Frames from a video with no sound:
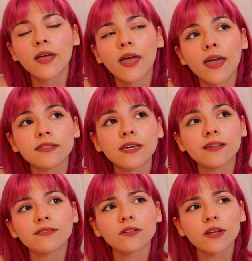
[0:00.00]
And the
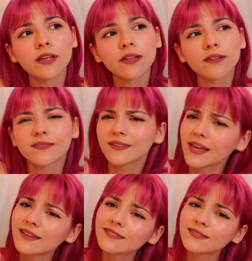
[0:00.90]
answer is
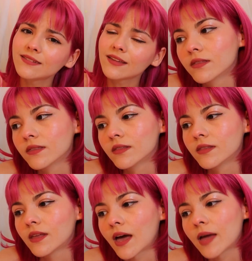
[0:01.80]
yes.
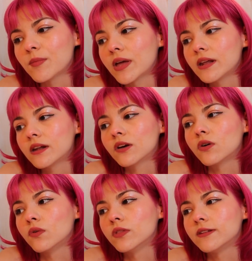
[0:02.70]
I made it a
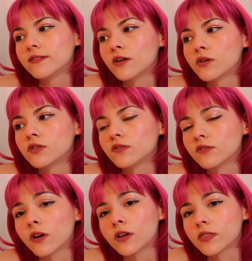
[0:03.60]
goal this year to
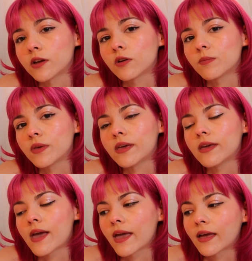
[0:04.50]
start
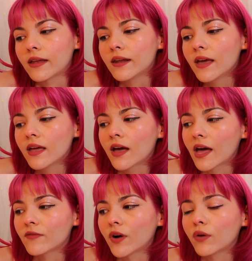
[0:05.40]
therapy, and
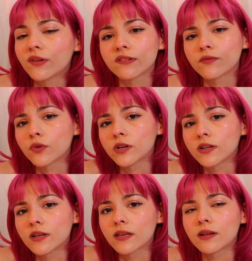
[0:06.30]
I've always
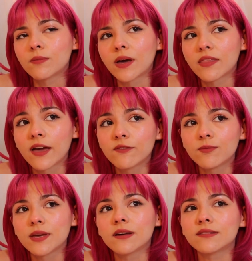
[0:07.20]
avoided it in my life
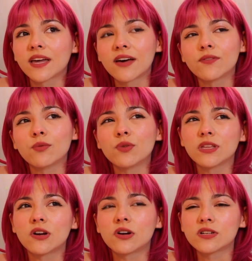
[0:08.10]
because I have a
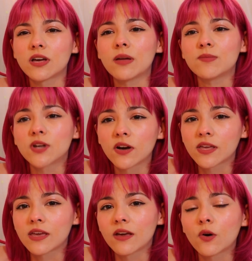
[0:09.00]
really hard time
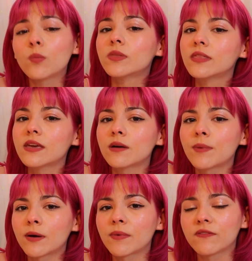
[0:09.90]
talking openly
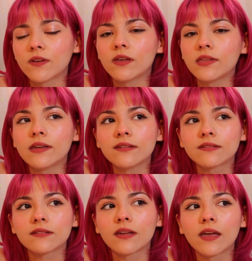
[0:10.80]
about my
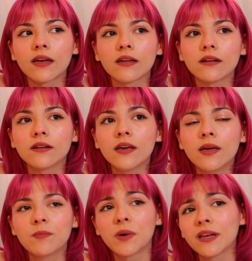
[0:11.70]
feelings and
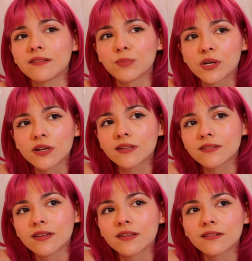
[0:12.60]
my
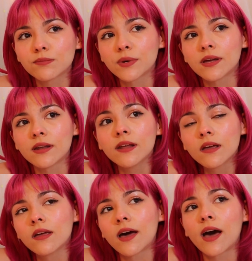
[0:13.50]
experiences, but
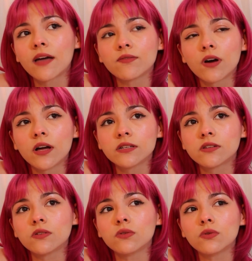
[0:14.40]
I've gone
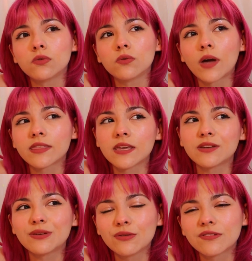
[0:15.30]
to, I
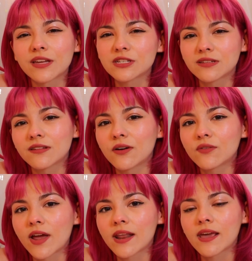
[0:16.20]
think, 2 sessions
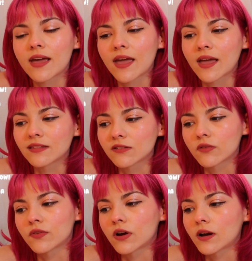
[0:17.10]
already, and so
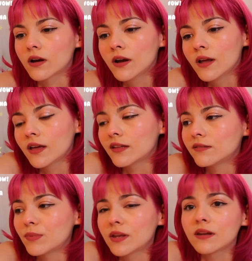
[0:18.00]
far
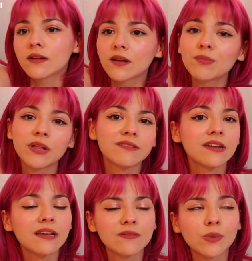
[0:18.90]
it's been a
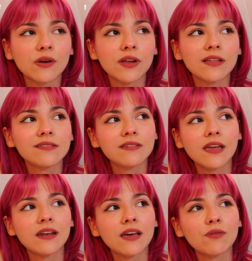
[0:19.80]
pleasant experience,
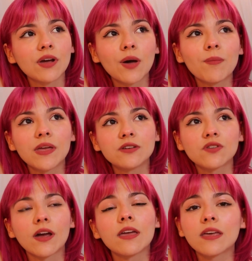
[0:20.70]
and I recommend
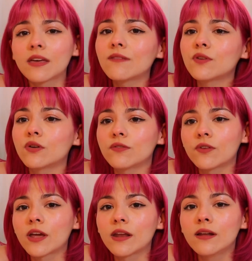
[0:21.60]
trying it if you're
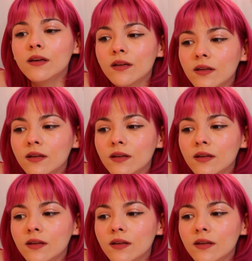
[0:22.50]
afraid.